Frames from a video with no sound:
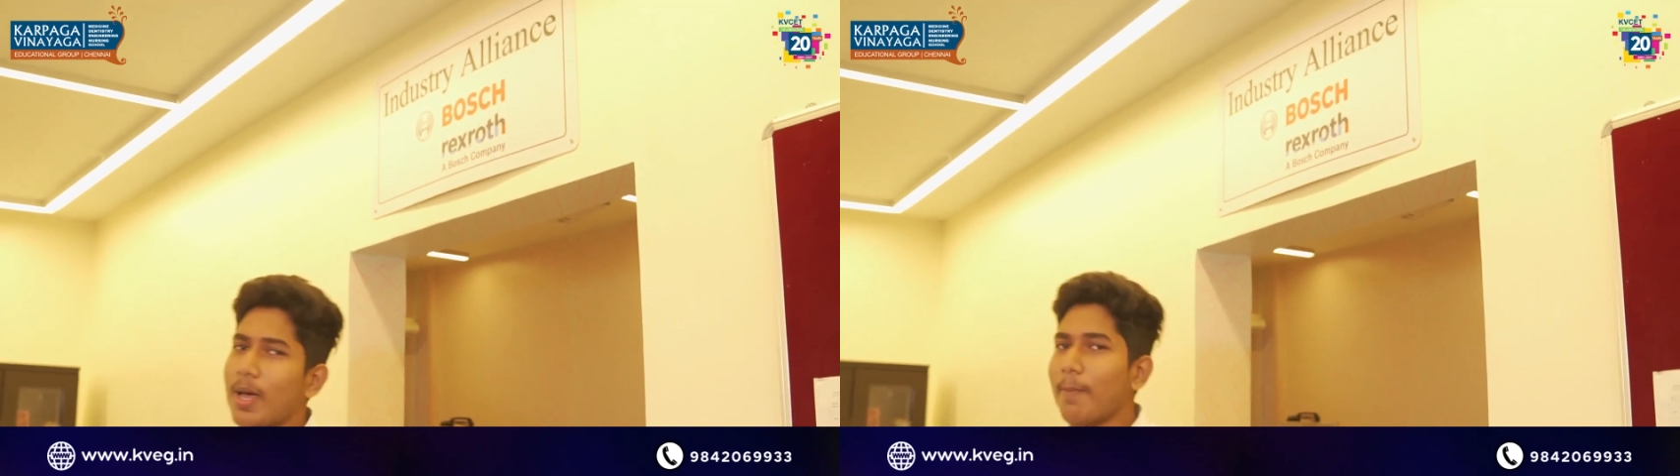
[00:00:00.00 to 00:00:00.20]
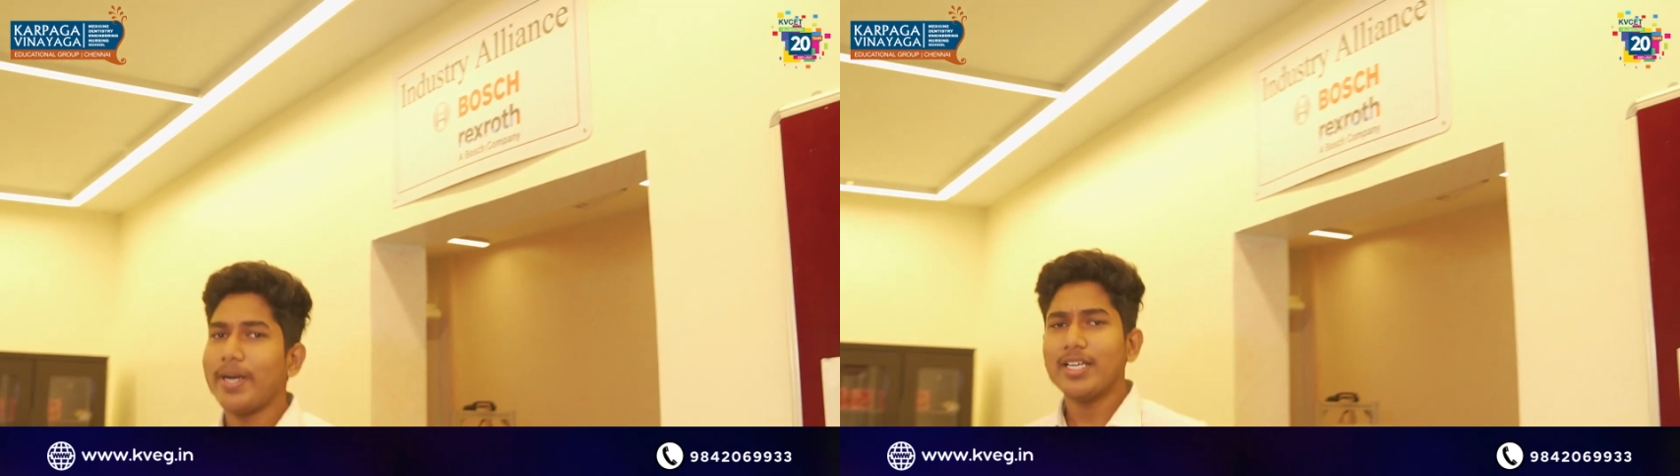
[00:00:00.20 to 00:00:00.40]

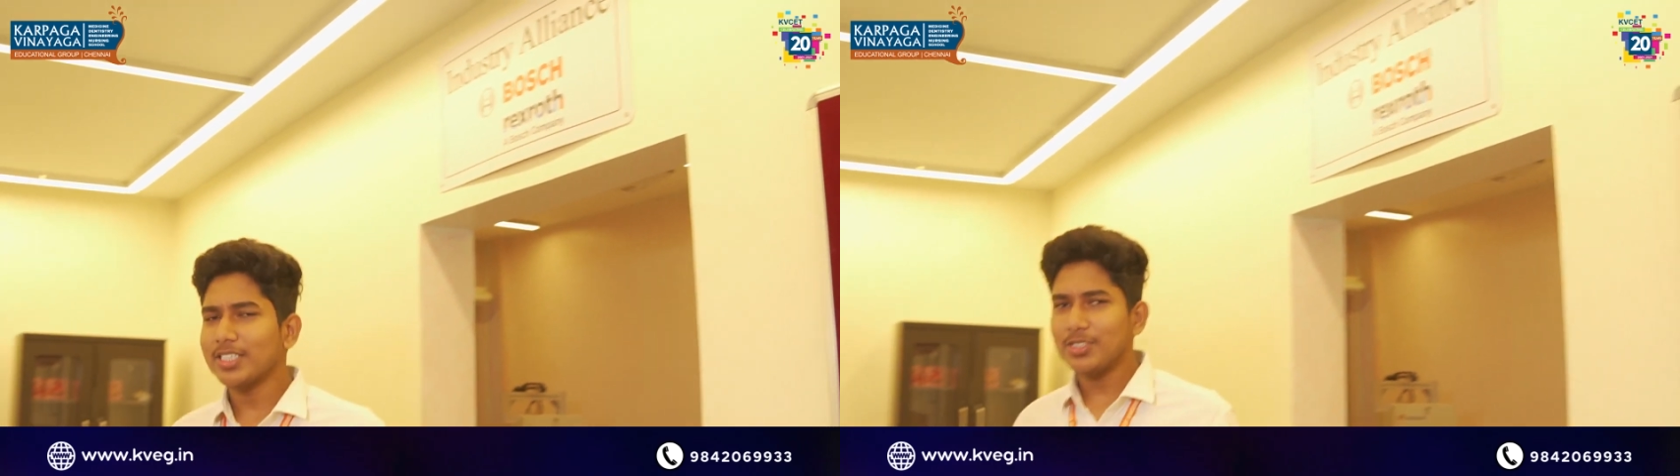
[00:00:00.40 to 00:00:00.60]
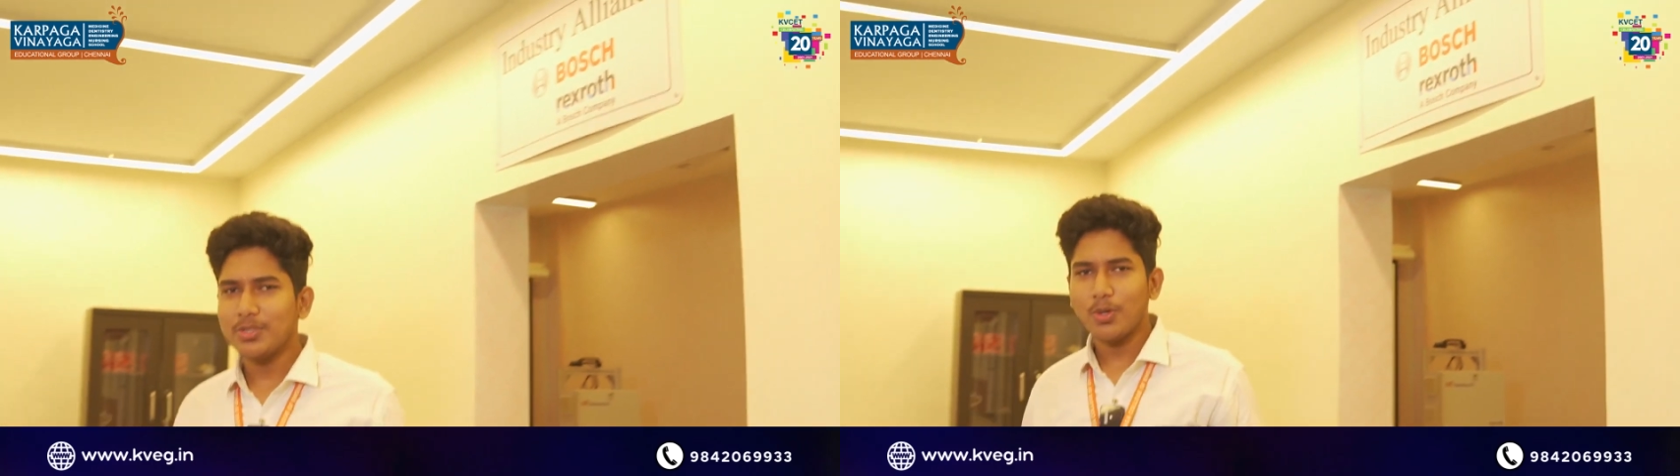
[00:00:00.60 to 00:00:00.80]
but he
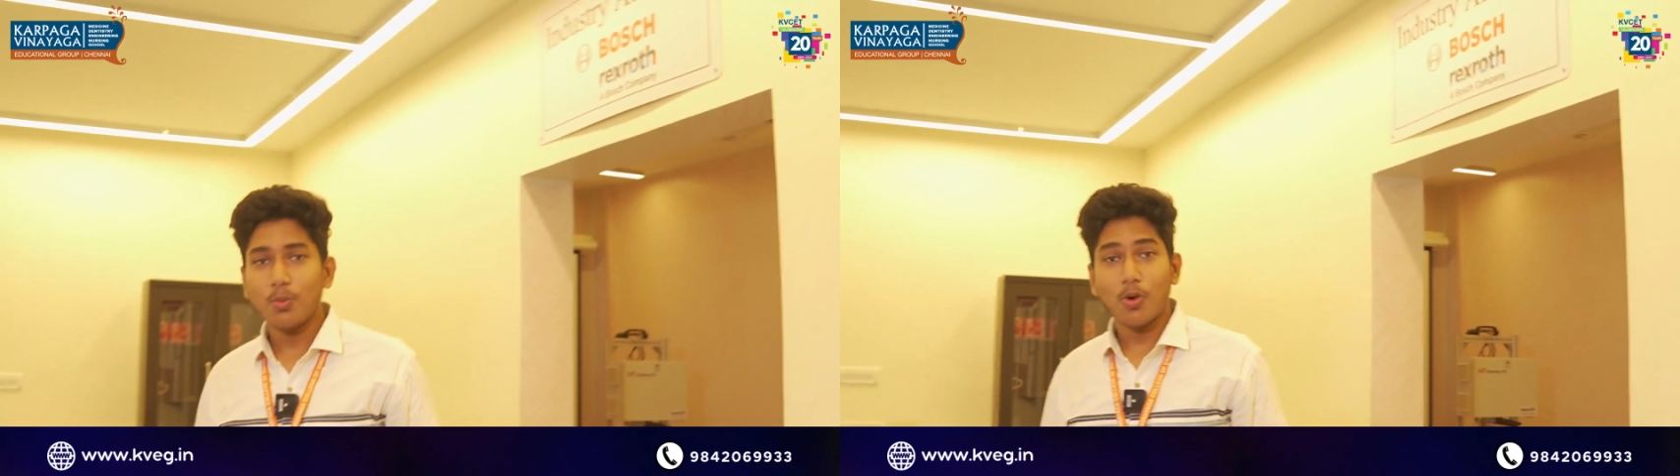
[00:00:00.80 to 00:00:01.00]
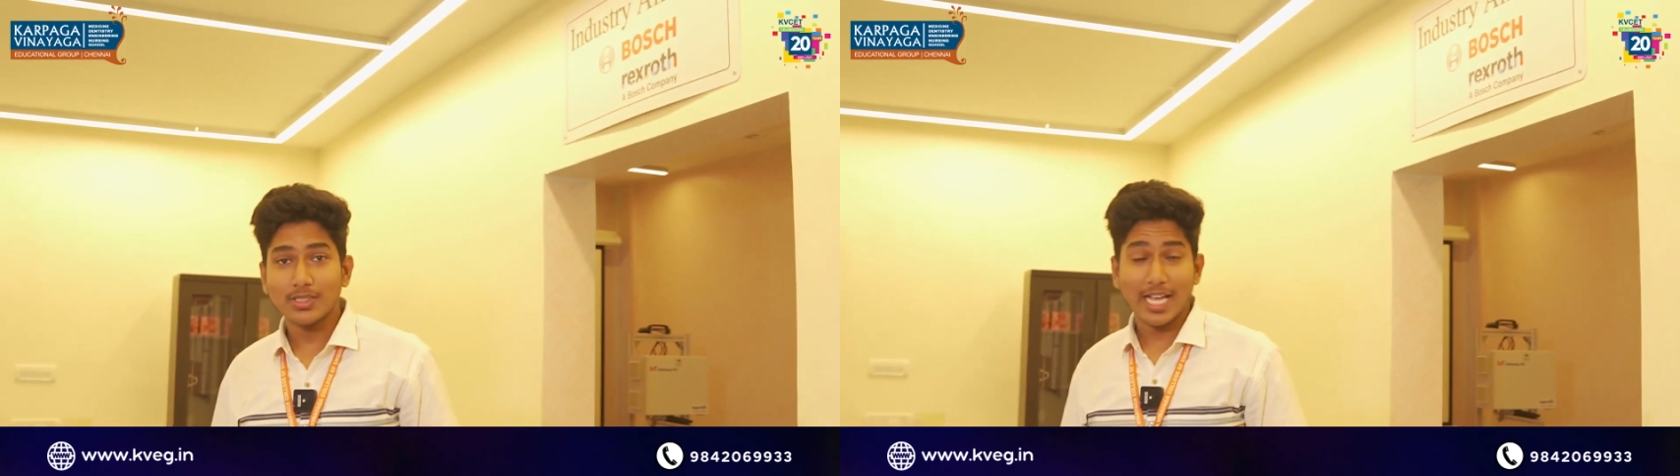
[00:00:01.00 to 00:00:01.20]
doesn't know
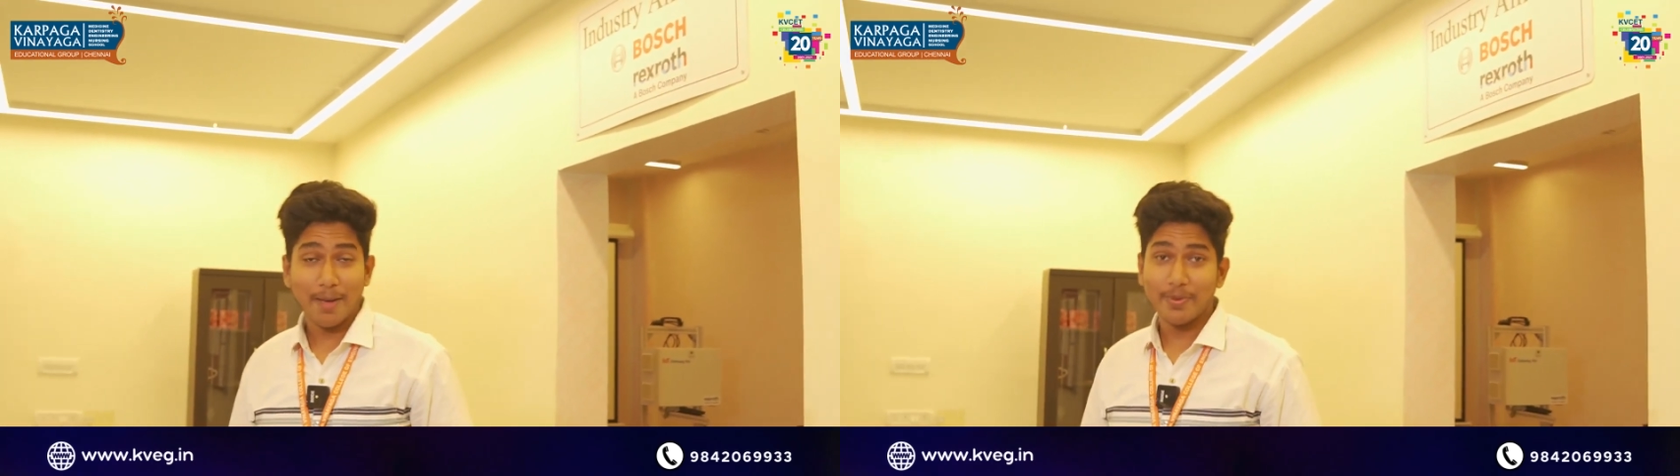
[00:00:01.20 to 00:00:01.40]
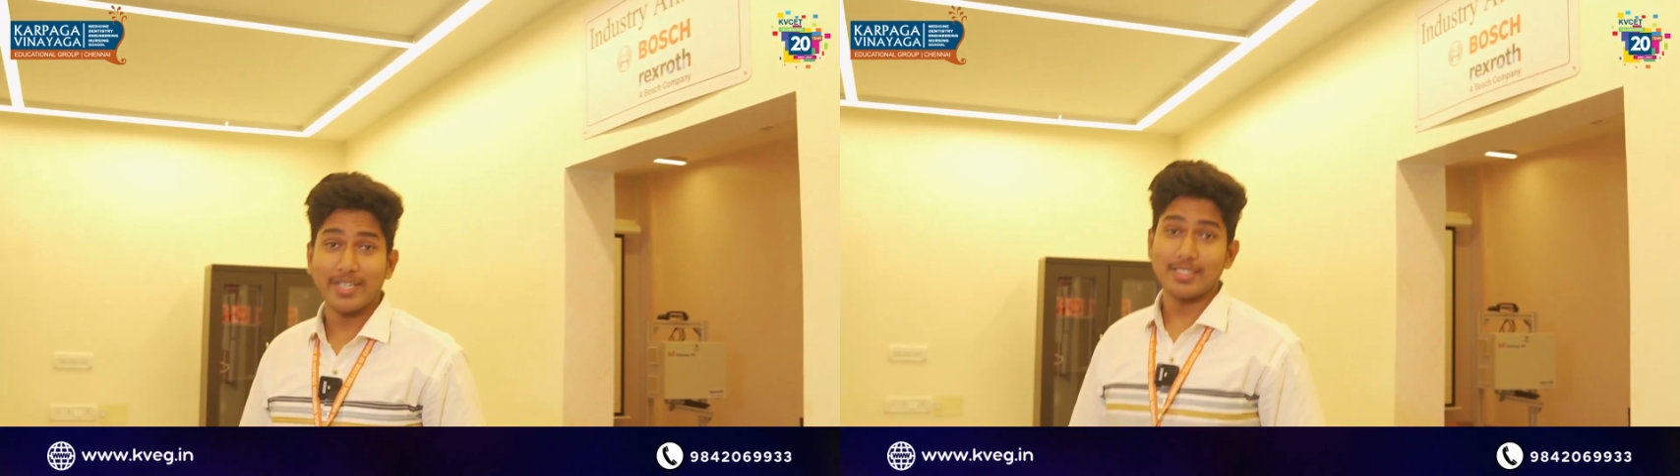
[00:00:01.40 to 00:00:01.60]
what's
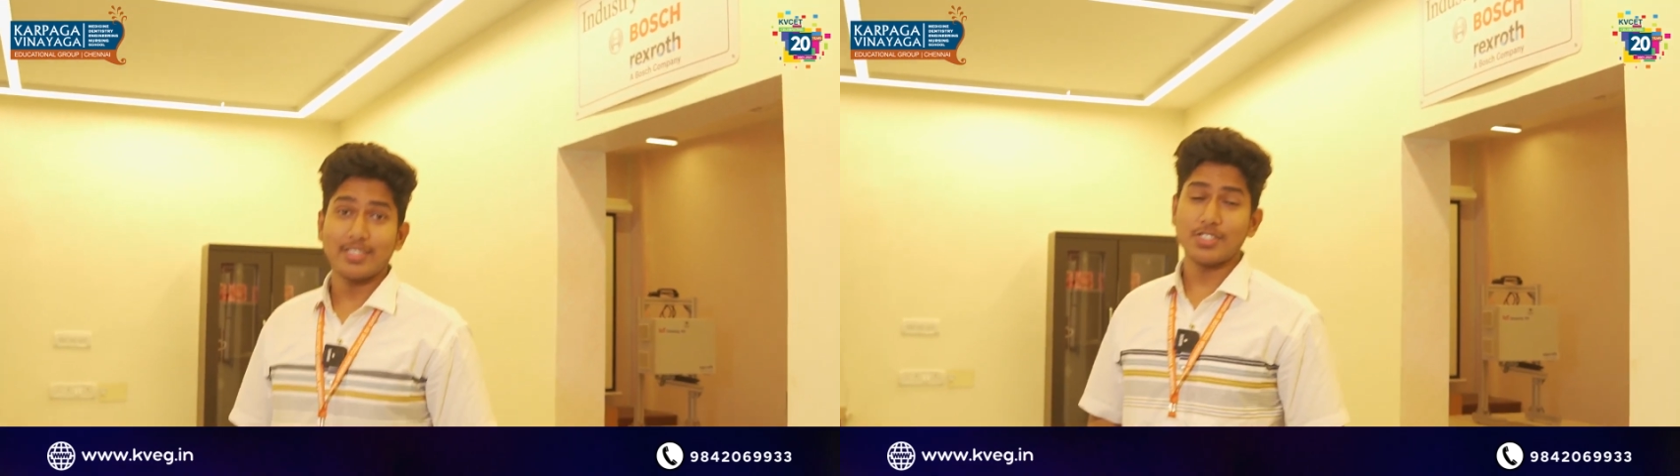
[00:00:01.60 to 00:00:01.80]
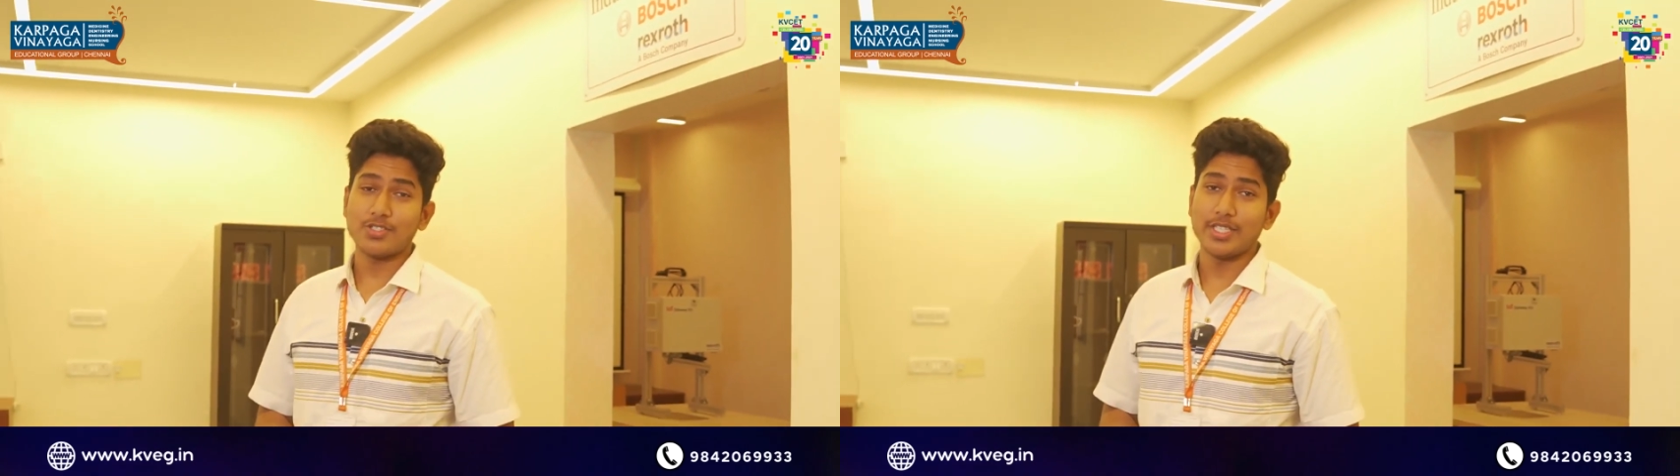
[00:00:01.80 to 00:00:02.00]
happening in the
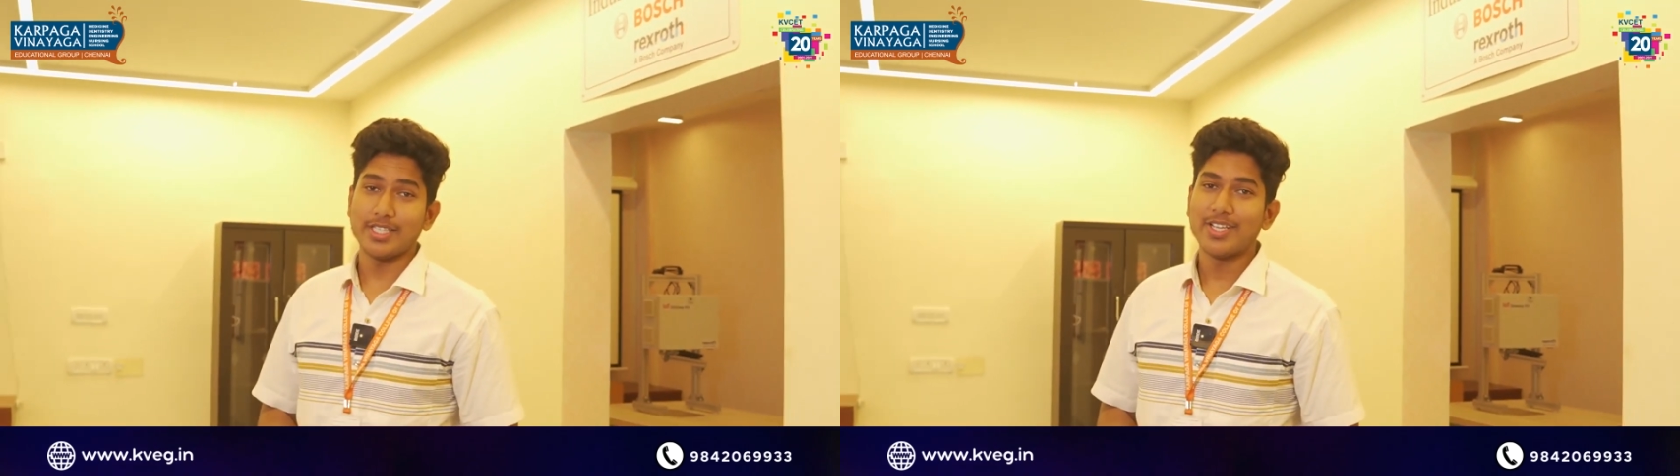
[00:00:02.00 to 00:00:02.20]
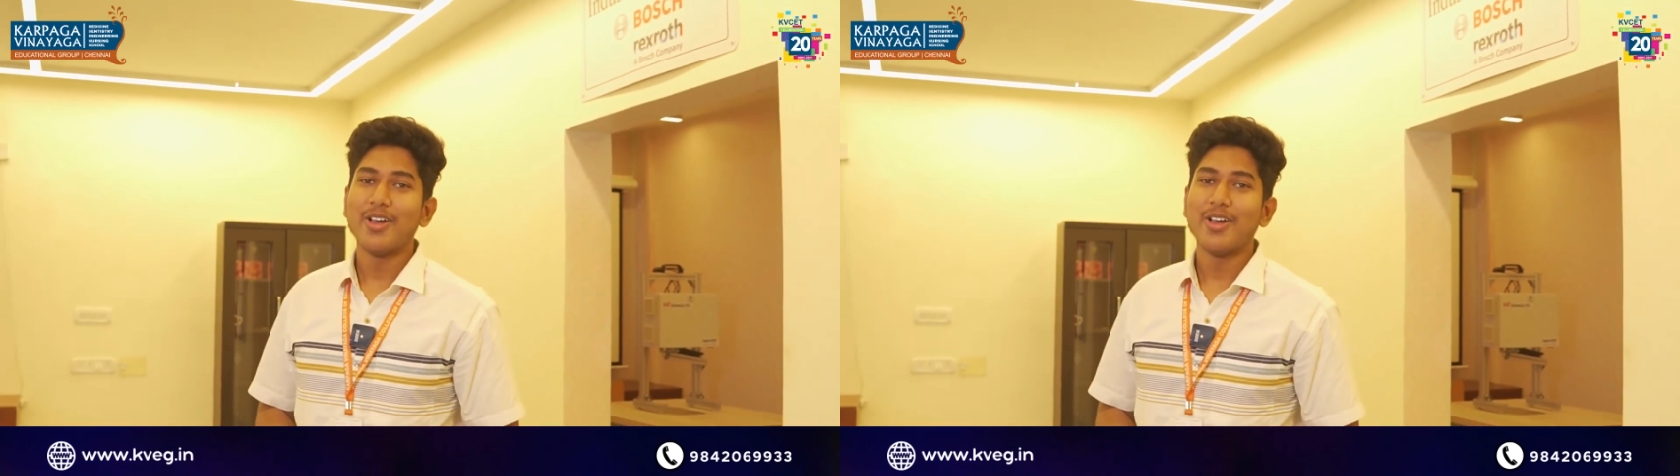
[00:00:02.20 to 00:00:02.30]
industry.